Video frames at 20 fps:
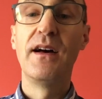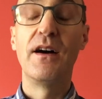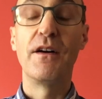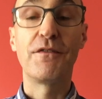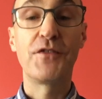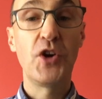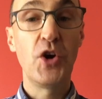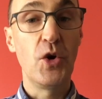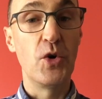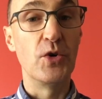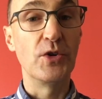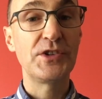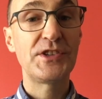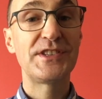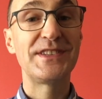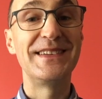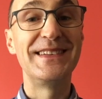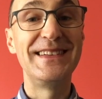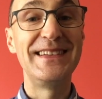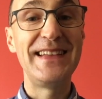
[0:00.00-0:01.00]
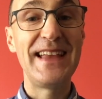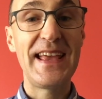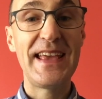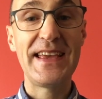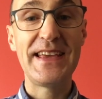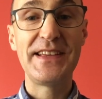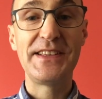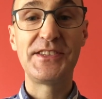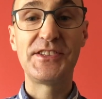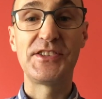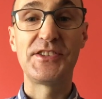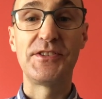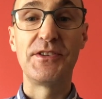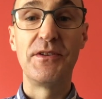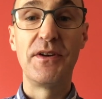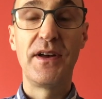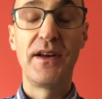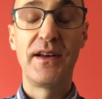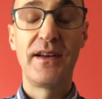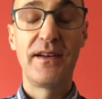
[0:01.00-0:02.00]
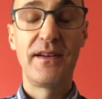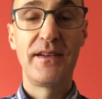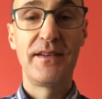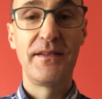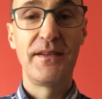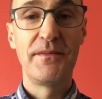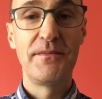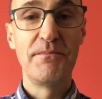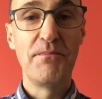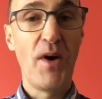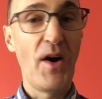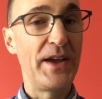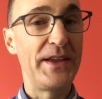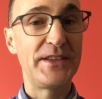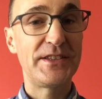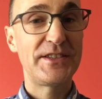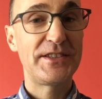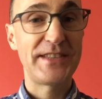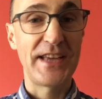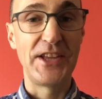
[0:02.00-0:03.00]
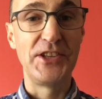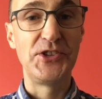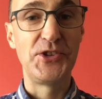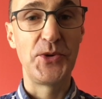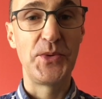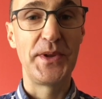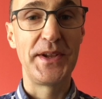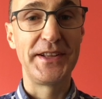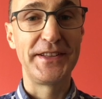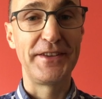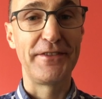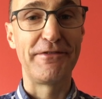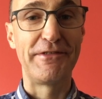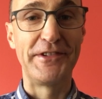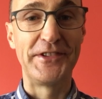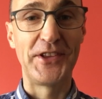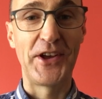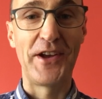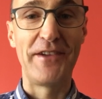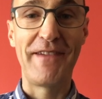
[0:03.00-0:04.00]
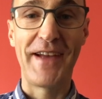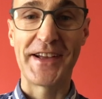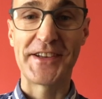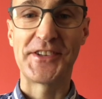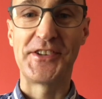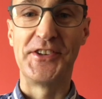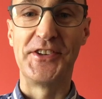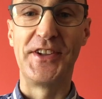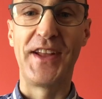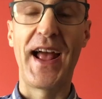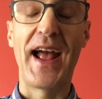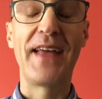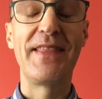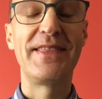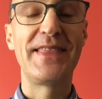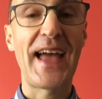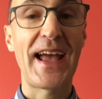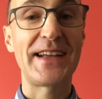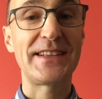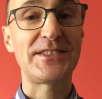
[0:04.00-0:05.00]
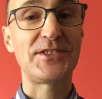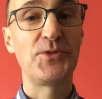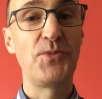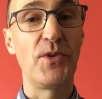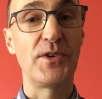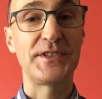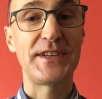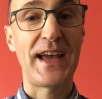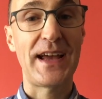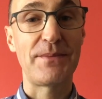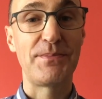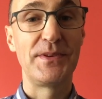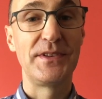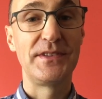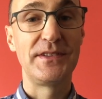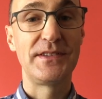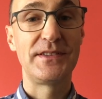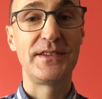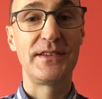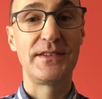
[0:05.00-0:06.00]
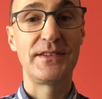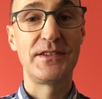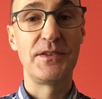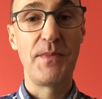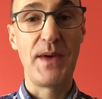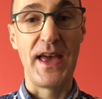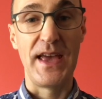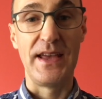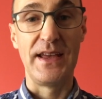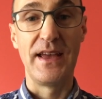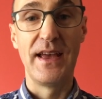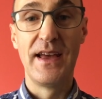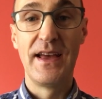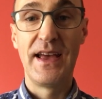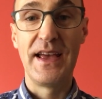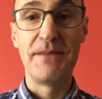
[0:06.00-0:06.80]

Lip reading: Of course, needs might send you in a different direction, and that's what happened to me.